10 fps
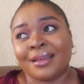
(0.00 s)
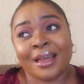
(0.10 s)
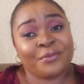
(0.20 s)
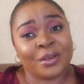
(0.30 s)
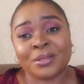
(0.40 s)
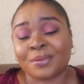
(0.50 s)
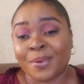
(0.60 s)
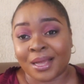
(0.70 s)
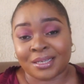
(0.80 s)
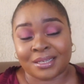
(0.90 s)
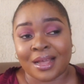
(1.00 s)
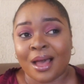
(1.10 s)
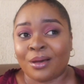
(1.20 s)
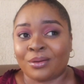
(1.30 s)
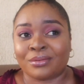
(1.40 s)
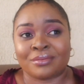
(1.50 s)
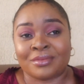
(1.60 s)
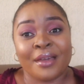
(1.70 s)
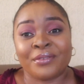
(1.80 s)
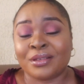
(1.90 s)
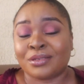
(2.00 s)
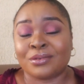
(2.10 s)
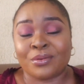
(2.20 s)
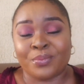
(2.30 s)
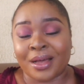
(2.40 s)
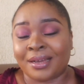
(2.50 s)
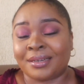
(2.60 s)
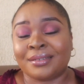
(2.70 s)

I felt bad, shall I felt so bad.